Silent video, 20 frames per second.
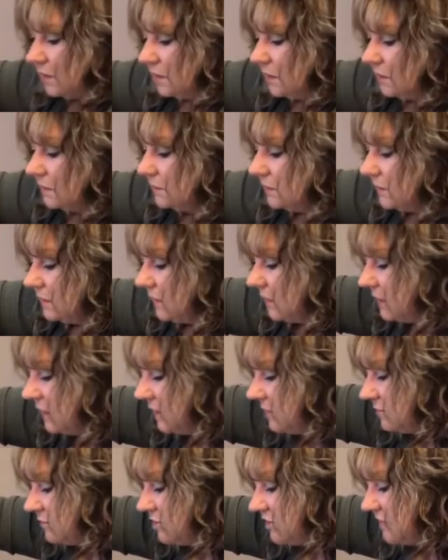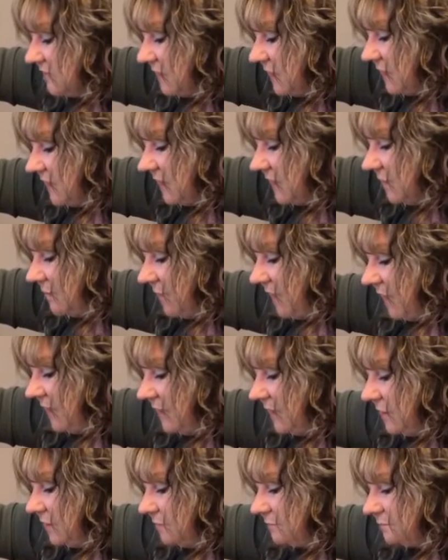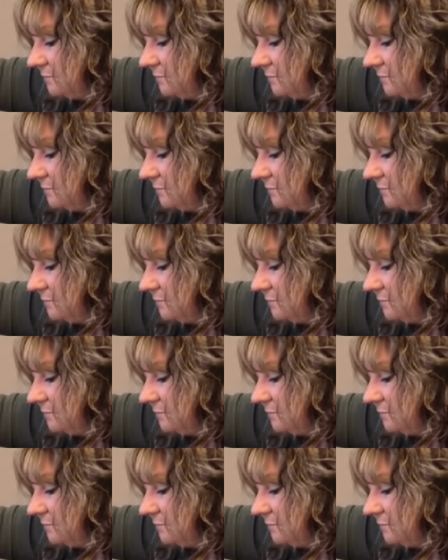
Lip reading: And then I am just cutting it back here.